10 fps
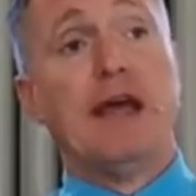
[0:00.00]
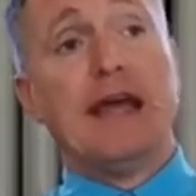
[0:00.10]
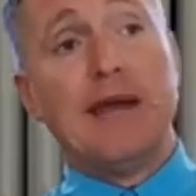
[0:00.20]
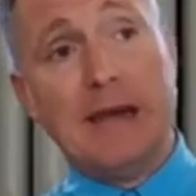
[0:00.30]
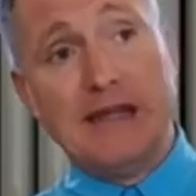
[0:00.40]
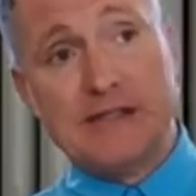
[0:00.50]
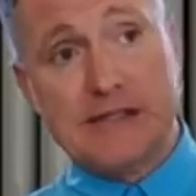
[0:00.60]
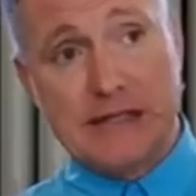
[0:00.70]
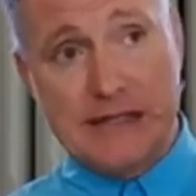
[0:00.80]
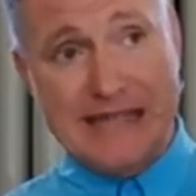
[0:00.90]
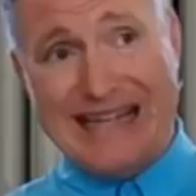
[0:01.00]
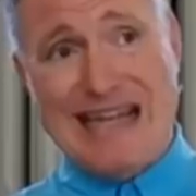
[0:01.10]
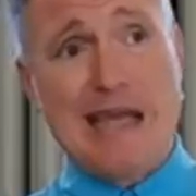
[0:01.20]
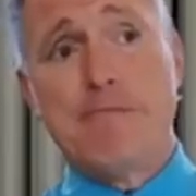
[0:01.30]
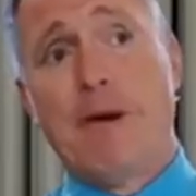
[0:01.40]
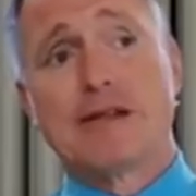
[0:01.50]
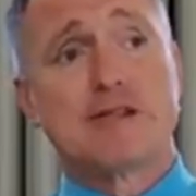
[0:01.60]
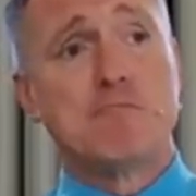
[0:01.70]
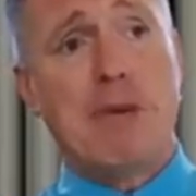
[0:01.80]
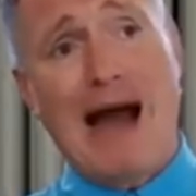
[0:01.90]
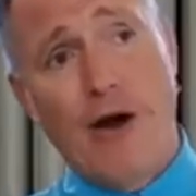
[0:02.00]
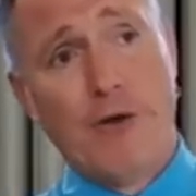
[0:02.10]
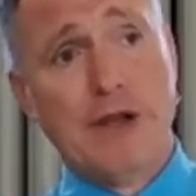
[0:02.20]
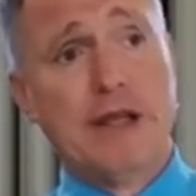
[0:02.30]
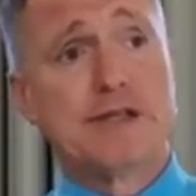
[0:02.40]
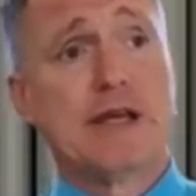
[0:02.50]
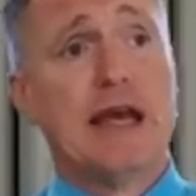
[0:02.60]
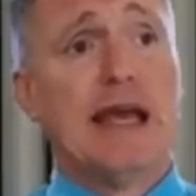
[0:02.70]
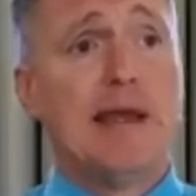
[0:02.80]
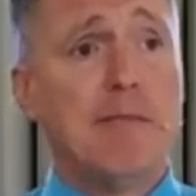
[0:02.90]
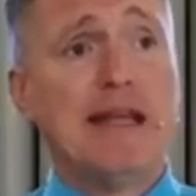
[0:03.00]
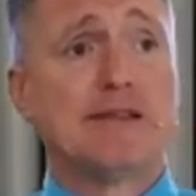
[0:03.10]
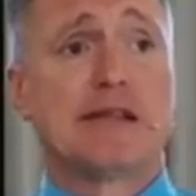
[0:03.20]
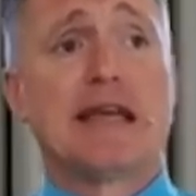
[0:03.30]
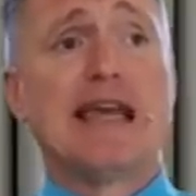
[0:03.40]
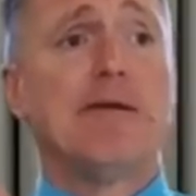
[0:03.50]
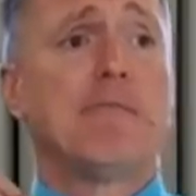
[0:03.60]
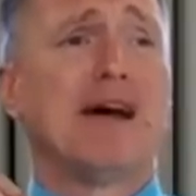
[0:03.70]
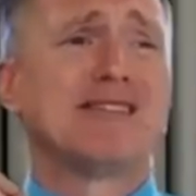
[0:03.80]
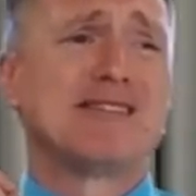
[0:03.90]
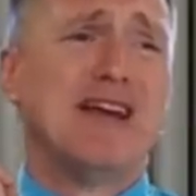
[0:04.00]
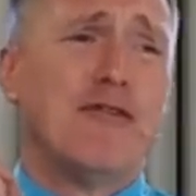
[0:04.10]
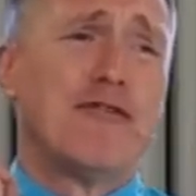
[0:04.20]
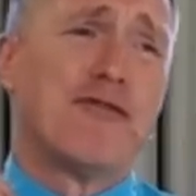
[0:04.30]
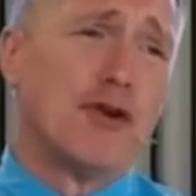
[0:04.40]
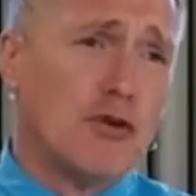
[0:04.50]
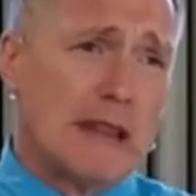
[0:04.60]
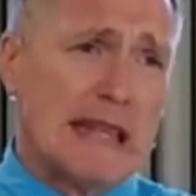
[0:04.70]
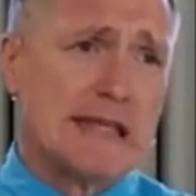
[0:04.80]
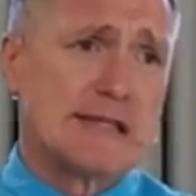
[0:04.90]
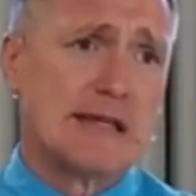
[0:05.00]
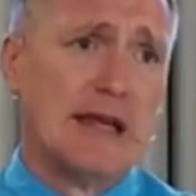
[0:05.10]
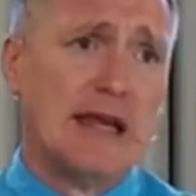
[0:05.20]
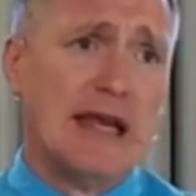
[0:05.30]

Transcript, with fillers: He means to keep us powerless. He means to keep us fruitless.